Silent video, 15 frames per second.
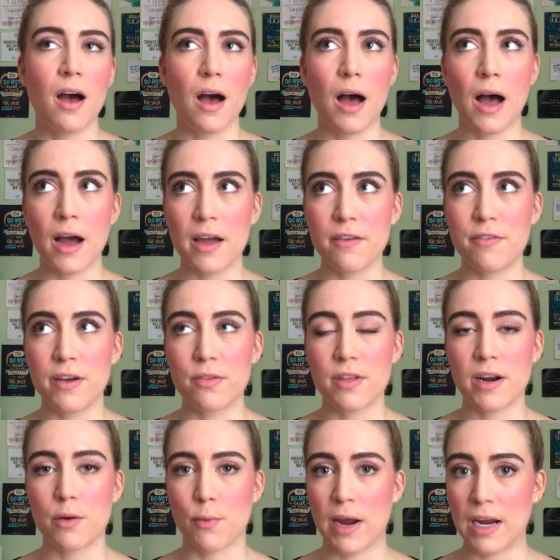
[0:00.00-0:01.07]
I found that
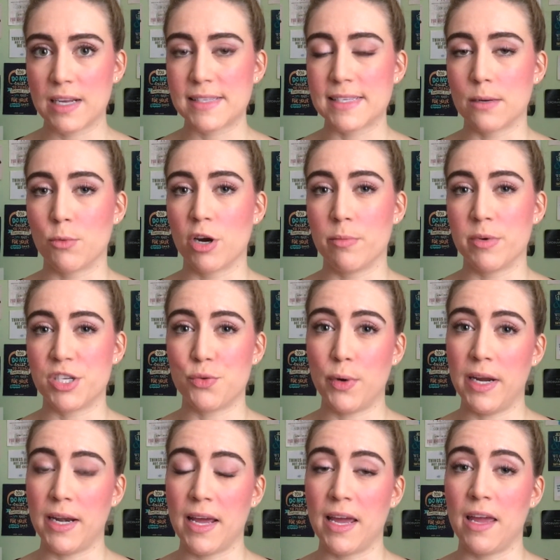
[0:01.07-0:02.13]
I ranked somewhere
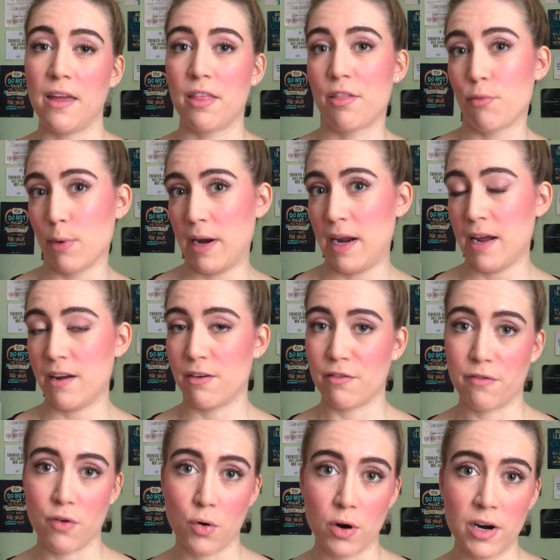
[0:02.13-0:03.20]
between a 3 and a
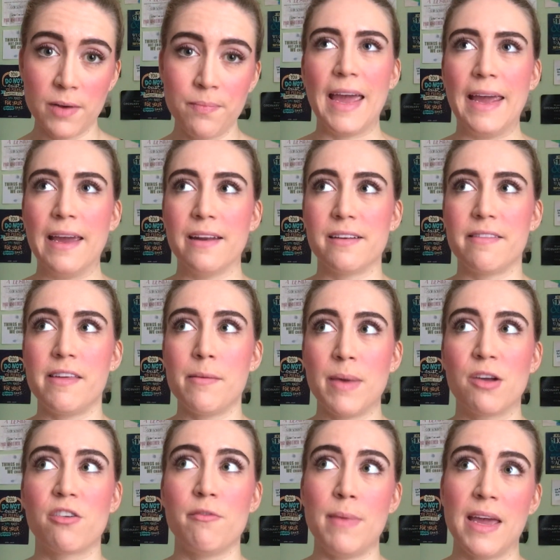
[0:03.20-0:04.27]
4, and the
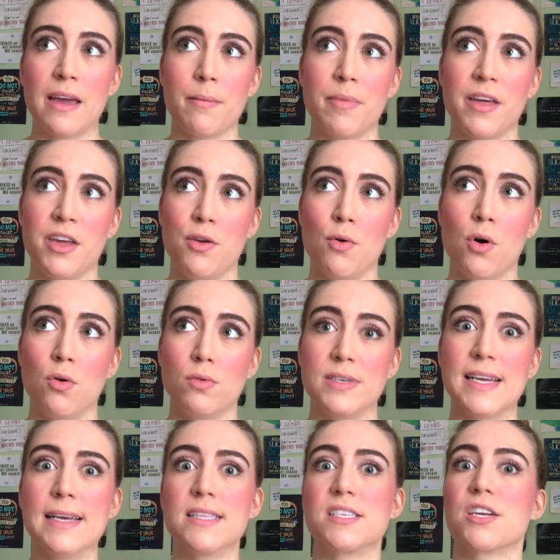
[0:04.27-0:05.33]
amount of makeup that you own
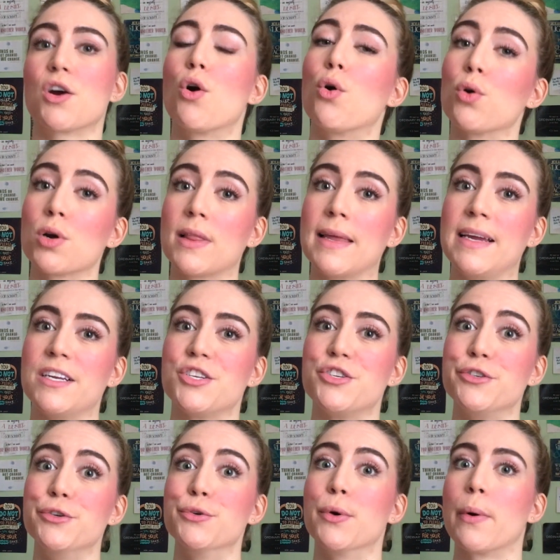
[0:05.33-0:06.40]
tends to correlate
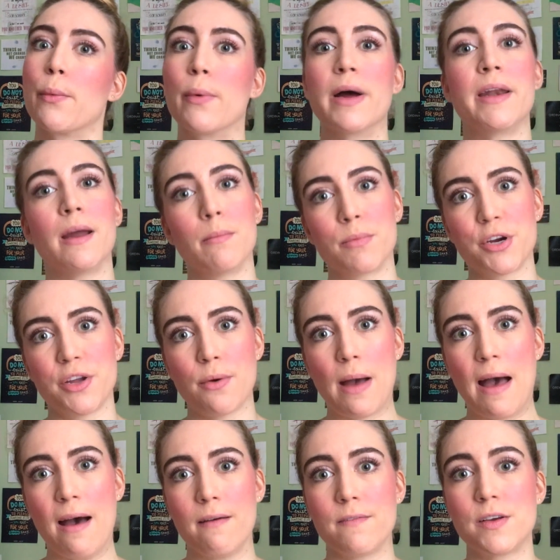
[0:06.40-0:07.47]
to what number you
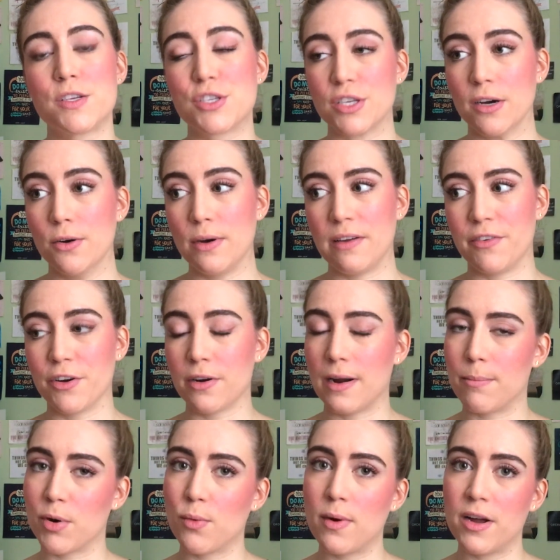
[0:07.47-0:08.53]
have. So if you're a
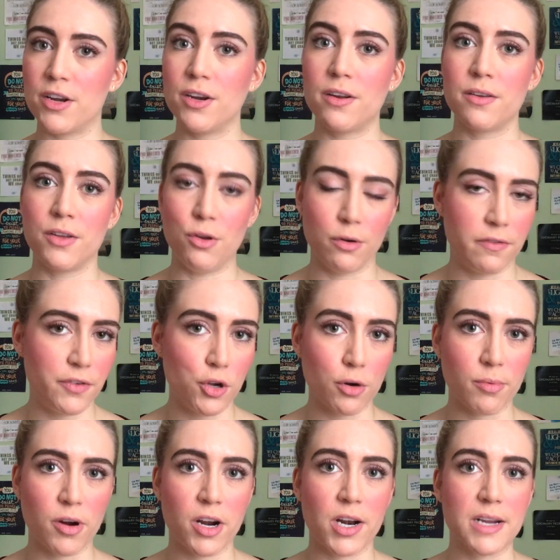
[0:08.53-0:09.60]
number 1, you have fewer
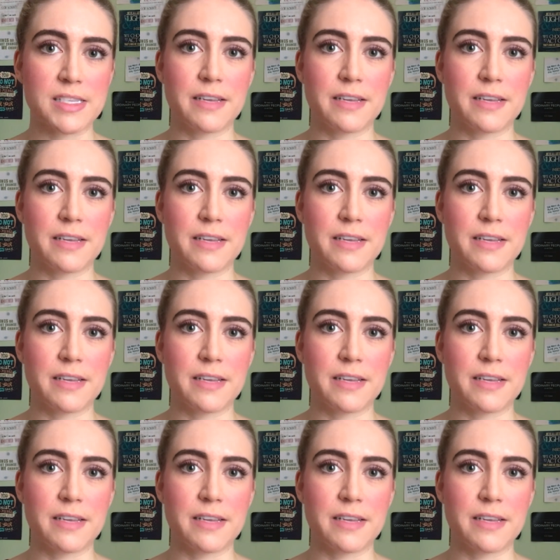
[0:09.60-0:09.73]
products.